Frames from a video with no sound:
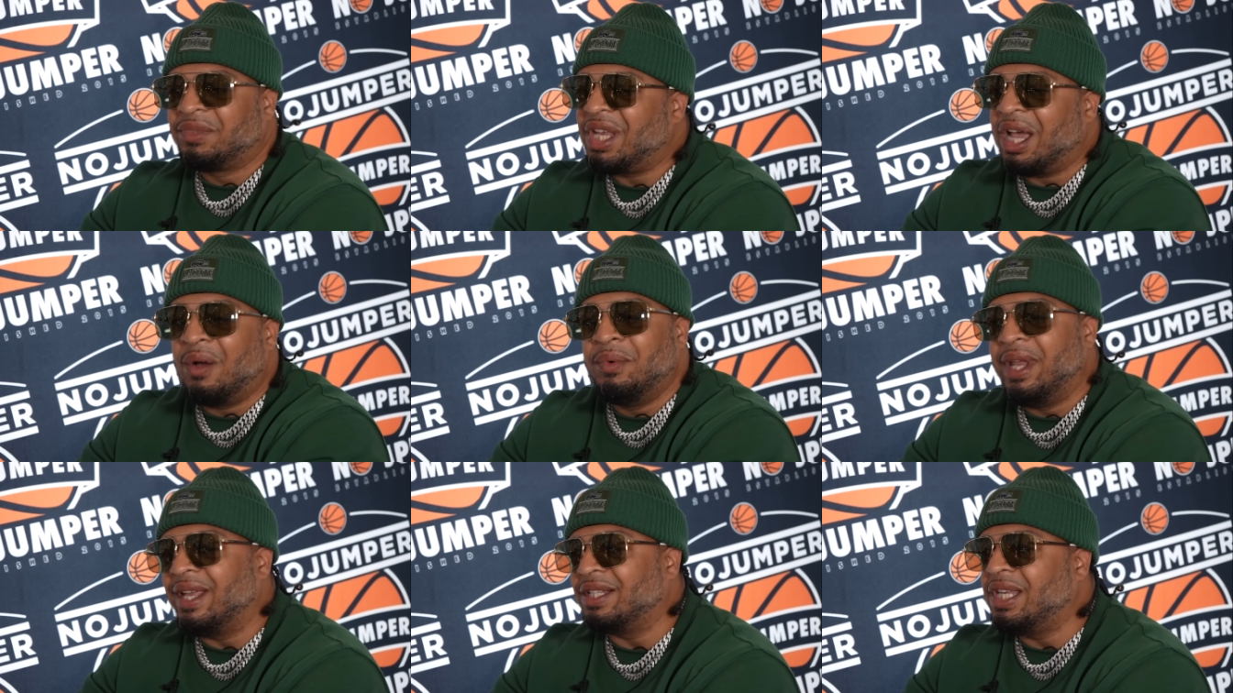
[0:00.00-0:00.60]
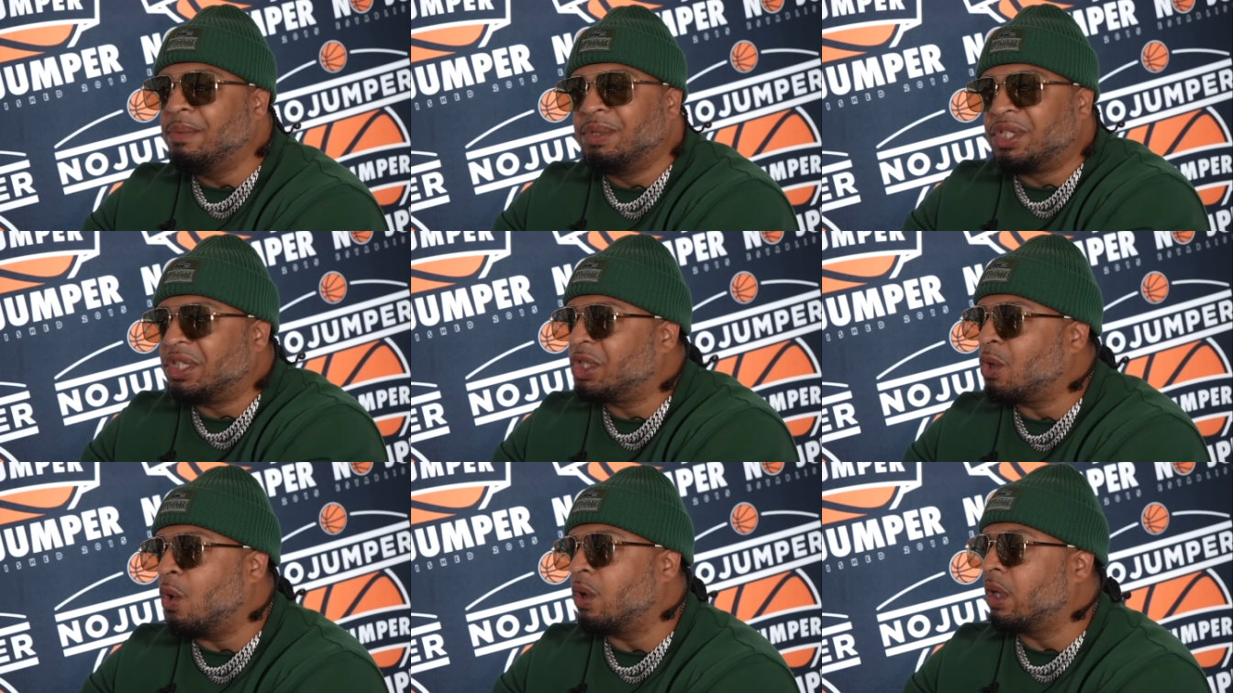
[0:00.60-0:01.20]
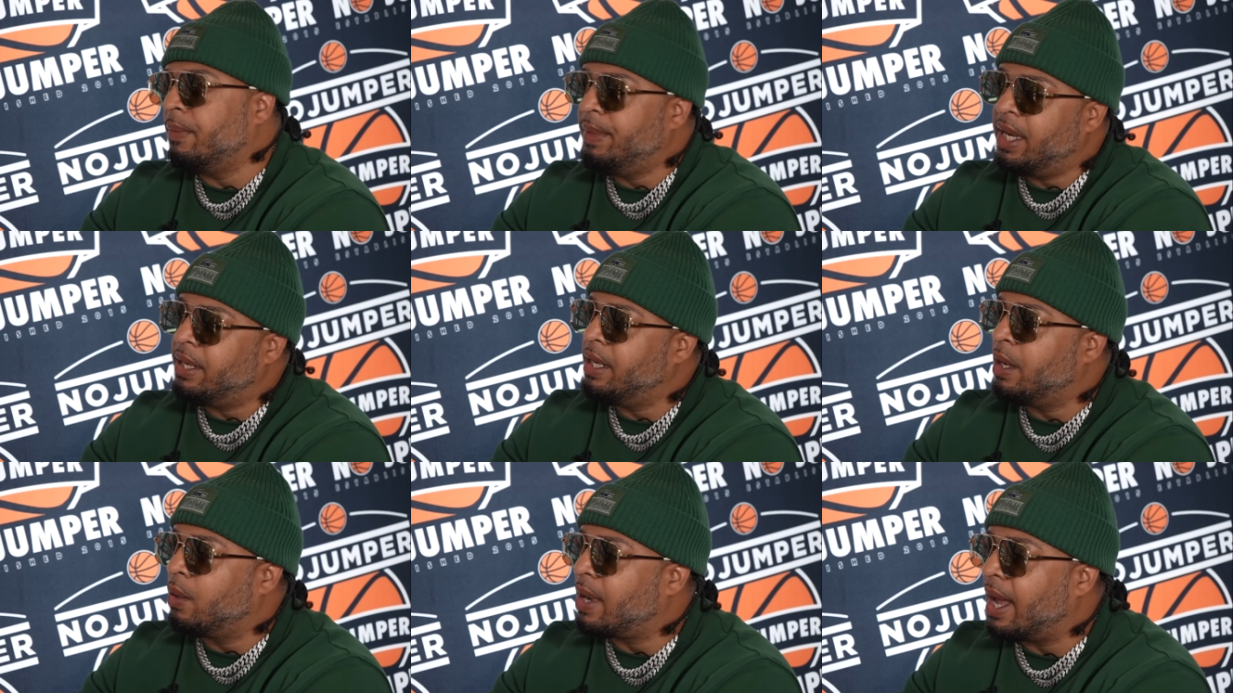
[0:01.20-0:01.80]
tell niggas he was just talking to me
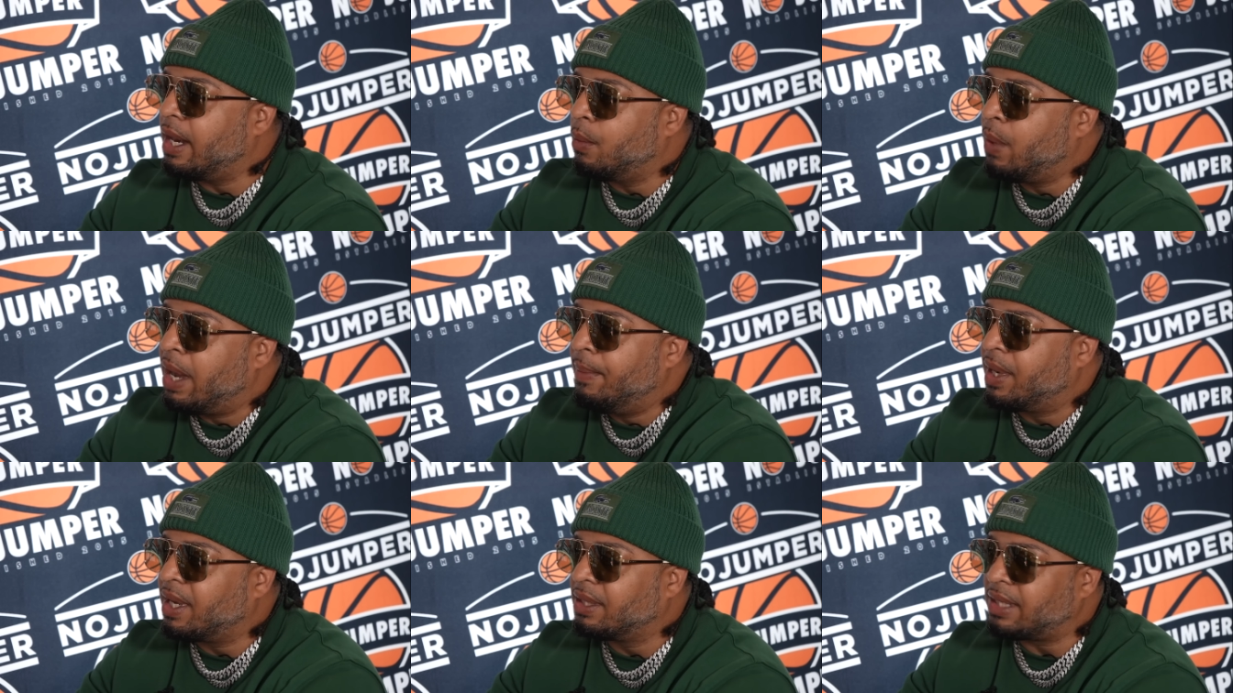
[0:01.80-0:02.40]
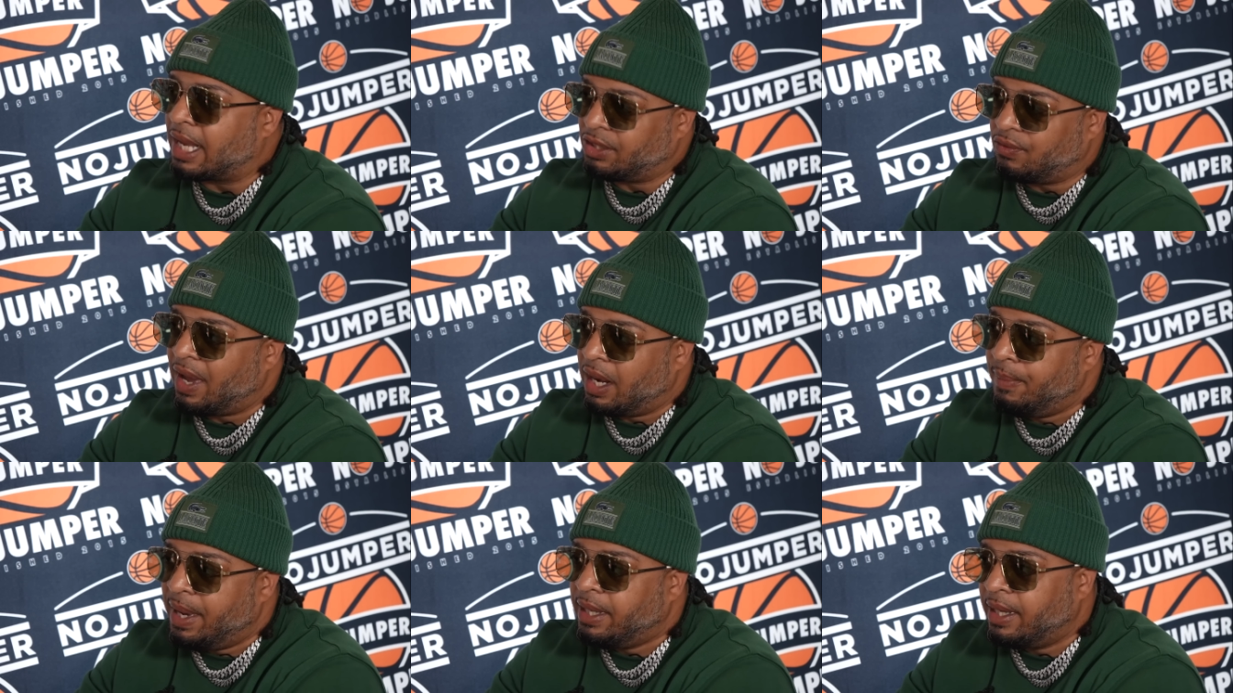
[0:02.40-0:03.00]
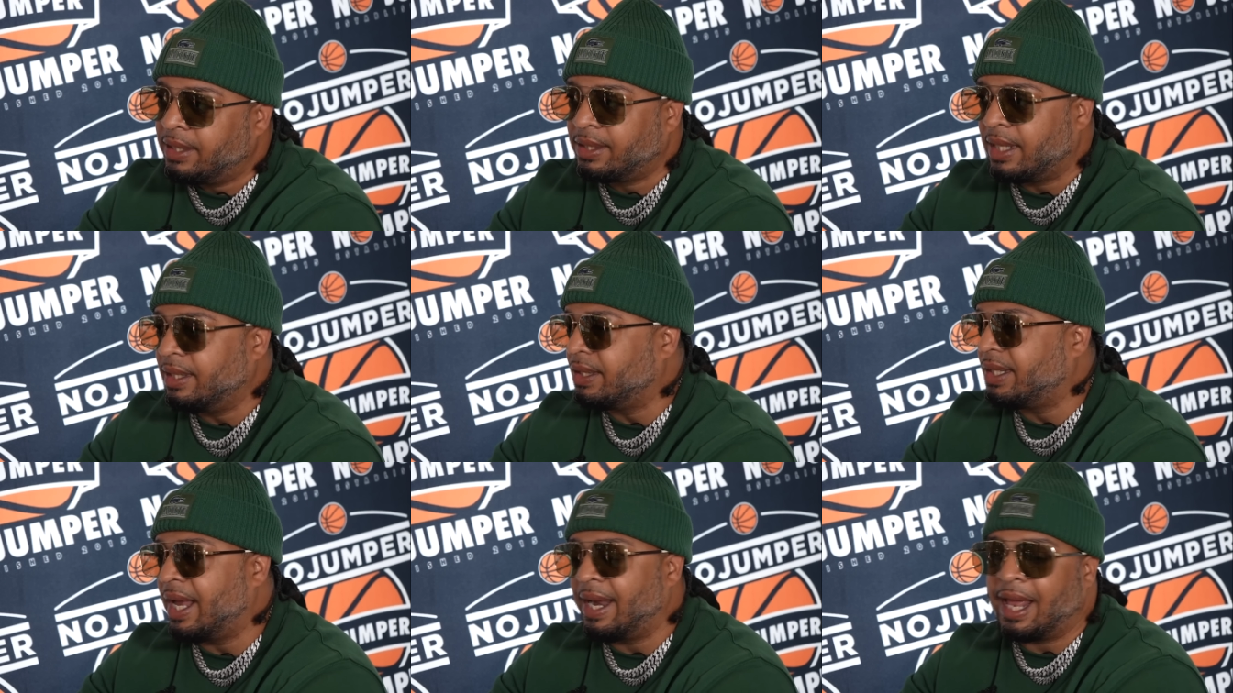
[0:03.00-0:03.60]
any old kind of way because I try to make niggas
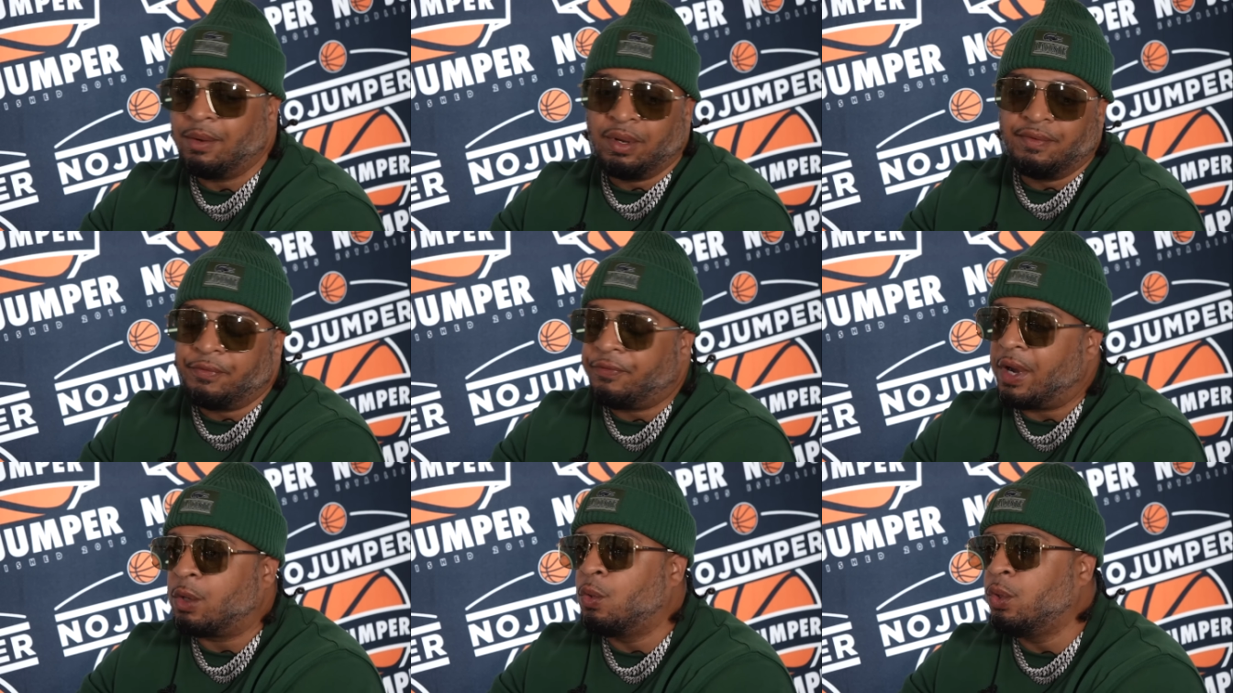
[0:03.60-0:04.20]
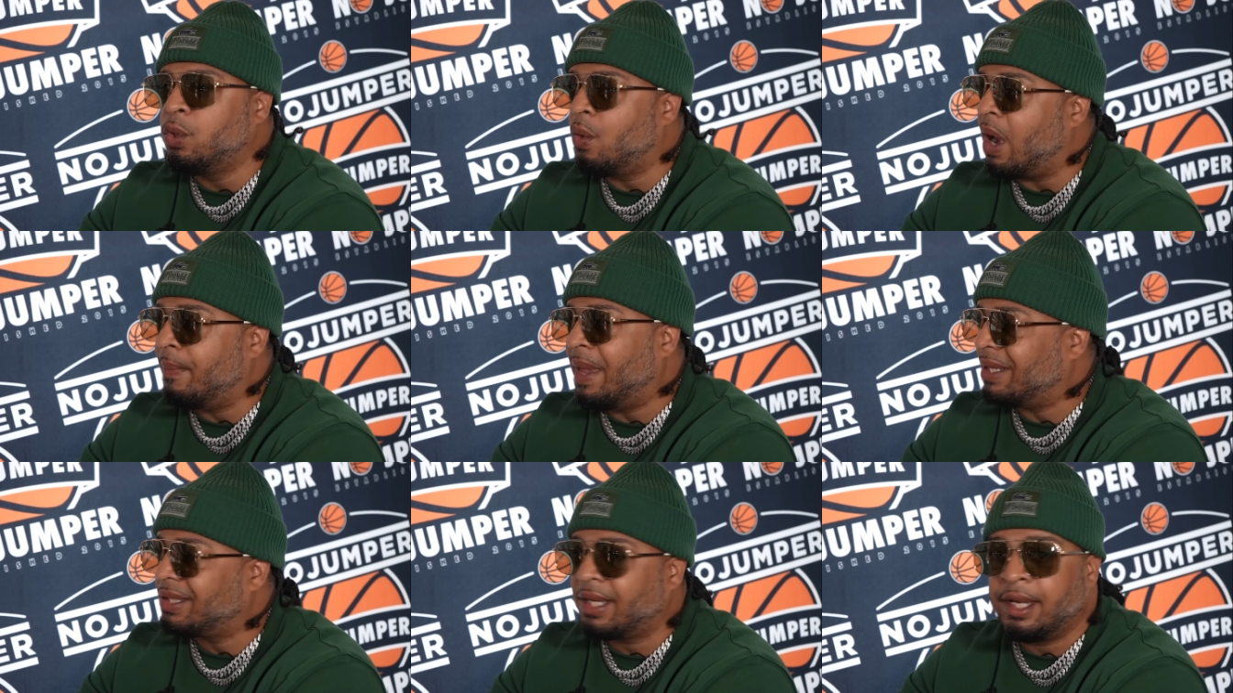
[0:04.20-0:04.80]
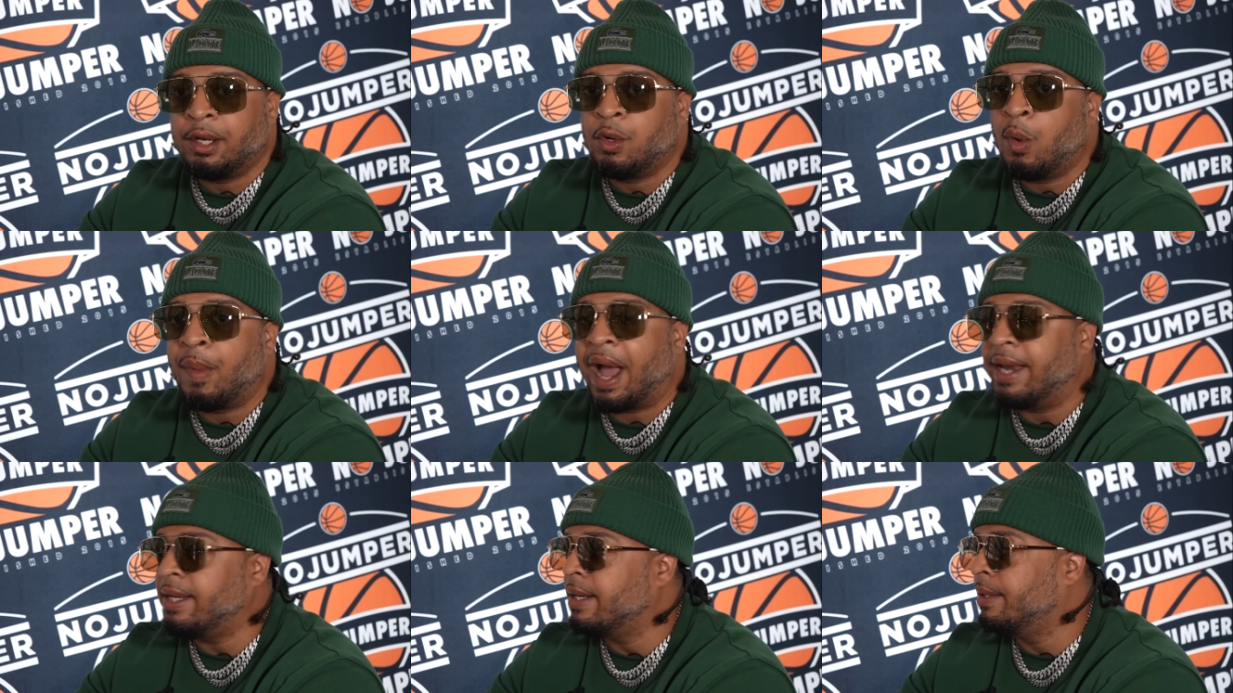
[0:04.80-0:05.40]
understand I don't give a fuck who you are, I'm not scared of nobody.